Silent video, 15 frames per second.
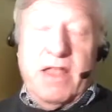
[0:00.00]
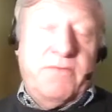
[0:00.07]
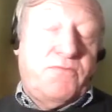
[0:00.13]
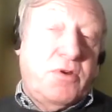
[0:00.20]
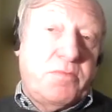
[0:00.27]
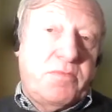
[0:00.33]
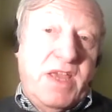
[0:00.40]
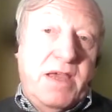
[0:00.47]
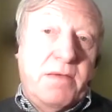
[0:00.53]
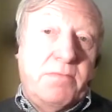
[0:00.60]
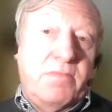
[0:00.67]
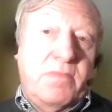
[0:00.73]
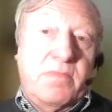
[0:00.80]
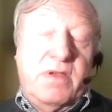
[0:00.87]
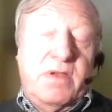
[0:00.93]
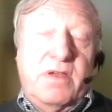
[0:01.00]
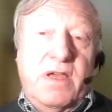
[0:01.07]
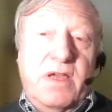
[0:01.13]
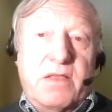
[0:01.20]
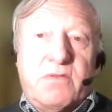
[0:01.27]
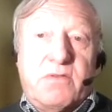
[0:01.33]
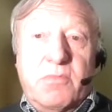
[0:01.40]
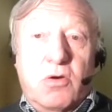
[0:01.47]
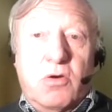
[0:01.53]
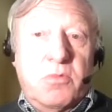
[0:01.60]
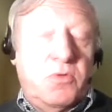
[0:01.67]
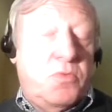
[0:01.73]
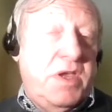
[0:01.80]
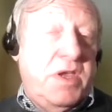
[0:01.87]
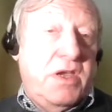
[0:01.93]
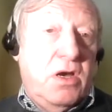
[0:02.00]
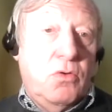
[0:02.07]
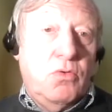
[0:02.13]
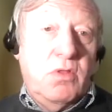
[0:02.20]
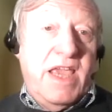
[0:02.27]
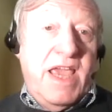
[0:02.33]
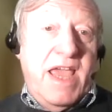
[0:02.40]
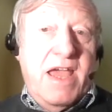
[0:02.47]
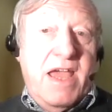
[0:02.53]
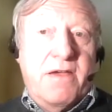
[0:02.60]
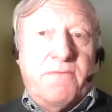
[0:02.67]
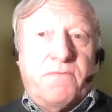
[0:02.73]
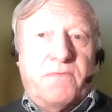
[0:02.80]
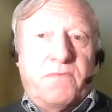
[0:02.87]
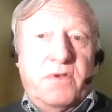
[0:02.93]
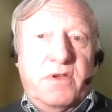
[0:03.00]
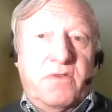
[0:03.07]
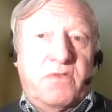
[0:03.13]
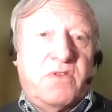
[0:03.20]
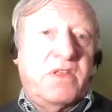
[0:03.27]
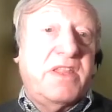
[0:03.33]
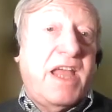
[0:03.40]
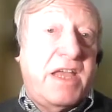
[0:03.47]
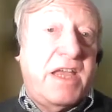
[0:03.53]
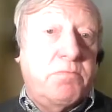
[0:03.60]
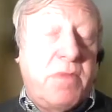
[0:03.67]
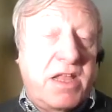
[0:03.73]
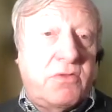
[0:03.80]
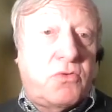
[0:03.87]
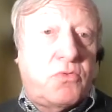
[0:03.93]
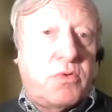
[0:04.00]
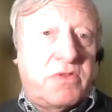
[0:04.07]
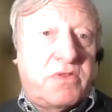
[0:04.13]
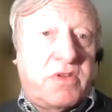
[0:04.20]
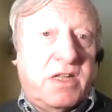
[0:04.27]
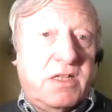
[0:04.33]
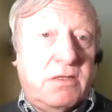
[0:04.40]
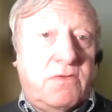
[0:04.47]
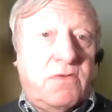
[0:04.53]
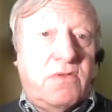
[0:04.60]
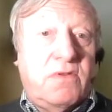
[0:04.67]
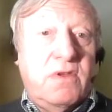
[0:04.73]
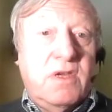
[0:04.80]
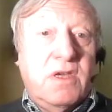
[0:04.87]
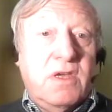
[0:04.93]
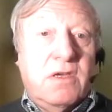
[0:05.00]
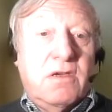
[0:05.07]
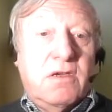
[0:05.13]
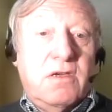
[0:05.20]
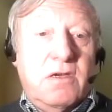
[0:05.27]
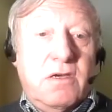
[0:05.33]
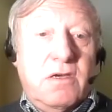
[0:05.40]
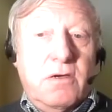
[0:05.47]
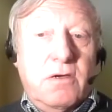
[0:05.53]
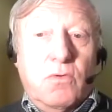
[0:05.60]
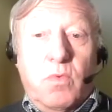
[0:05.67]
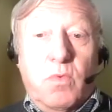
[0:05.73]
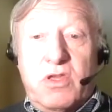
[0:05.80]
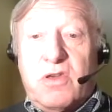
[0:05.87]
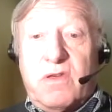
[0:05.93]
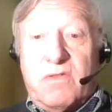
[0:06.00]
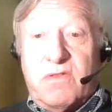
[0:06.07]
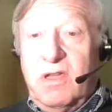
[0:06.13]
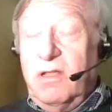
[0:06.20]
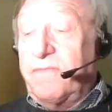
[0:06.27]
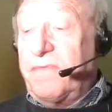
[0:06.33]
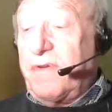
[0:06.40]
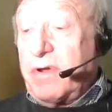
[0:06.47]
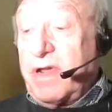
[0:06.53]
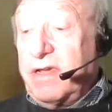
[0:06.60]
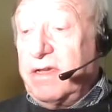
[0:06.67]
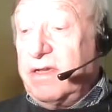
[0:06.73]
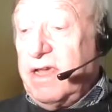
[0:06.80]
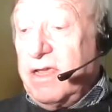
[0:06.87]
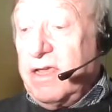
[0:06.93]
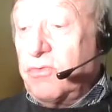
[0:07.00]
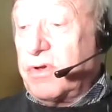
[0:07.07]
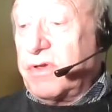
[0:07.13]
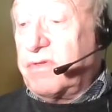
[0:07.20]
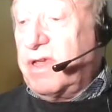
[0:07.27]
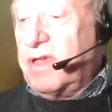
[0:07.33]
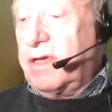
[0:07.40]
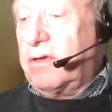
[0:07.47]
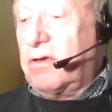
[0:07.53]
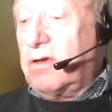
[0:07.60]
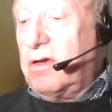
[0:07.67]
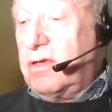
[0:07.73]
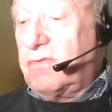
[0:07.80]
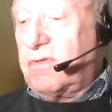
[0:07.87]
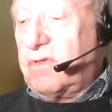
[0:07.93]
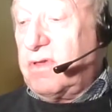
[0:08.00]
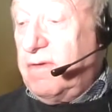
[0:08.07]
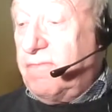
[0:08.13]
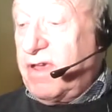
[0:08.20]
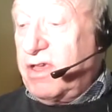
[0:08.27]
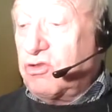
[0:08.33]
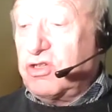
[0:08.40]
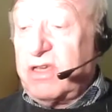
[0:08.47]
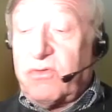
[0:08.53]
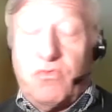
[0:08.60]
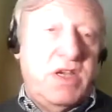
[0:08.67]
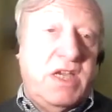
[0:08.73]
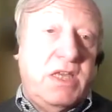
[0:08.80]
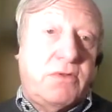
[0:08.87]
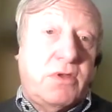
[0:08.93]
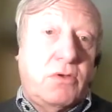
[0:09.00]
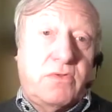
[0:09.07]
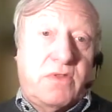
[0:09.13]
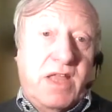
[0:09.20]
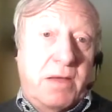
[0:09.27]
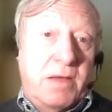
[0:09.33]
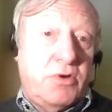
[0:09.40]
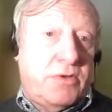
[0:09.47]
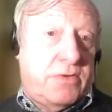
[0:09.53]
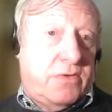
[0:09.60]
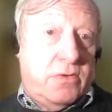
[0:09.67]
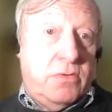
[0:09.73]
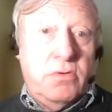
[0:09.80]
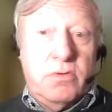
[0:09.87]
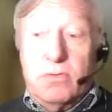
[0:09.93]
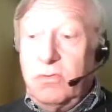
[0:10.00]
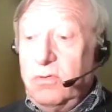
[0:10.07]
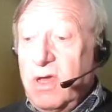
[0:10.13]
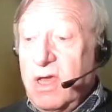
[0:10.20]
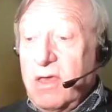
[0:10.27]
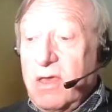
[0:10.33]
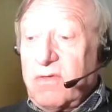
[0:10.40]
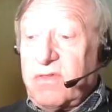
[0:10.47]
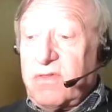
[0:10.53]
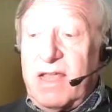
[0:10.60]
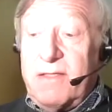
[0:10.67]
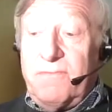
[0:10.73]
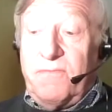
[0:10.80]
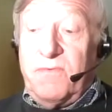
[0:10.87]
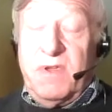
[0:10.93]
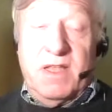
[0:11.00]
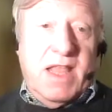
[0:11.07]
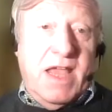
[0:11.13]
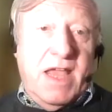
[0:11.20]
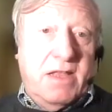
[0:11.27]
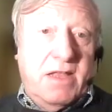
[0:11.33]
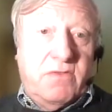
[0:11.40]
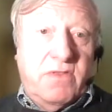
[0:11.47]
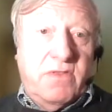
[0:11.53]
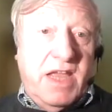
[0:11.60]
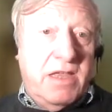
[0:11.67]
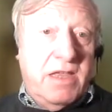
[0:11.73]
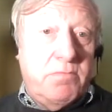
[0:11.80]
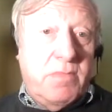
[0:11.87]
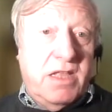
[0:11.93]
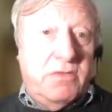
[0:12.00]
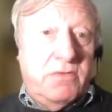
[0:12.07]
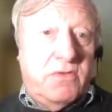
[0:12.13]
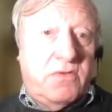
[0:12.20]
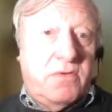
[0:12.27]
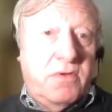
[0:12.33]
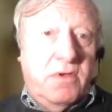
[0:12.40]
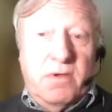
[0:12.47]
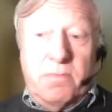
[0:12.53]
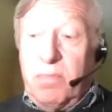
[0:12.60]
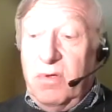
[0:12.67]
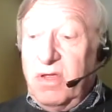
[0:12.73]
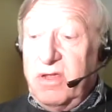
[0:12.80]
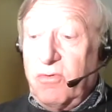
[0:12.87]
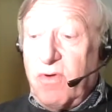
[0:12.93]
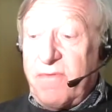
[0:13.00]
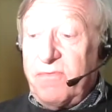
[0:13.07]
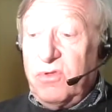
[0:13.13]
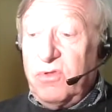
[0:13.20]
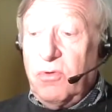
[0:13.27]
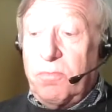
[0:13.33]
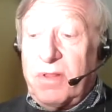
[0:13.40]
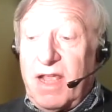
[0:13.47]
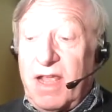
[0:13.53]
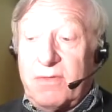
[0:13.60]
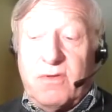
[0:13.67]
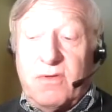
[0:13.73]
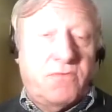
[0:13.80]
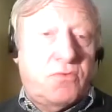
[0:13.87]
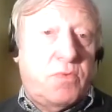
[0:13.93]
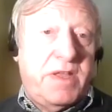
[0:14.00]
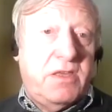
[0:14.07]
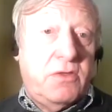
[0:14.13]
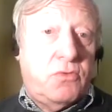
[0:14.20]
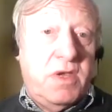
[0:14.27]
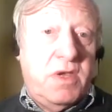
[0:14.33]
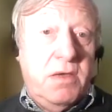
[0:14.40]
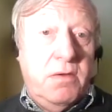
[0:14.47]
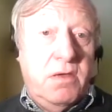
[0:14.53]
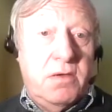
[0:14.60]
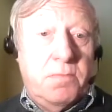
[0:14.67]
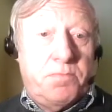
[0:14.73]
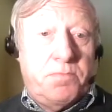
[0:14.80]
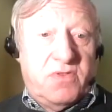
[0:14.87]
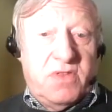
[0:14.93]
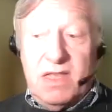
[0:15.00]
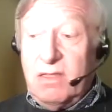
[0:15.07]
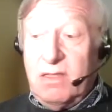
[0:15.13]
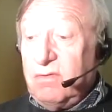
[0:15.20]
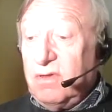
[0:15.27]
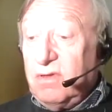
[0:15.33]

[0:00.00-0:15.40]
from them, at the moment, we only have the 9 months results, which are still very interesting, because if I just read those numbers to you, Scanfil had 9 months revenue plus of 23%,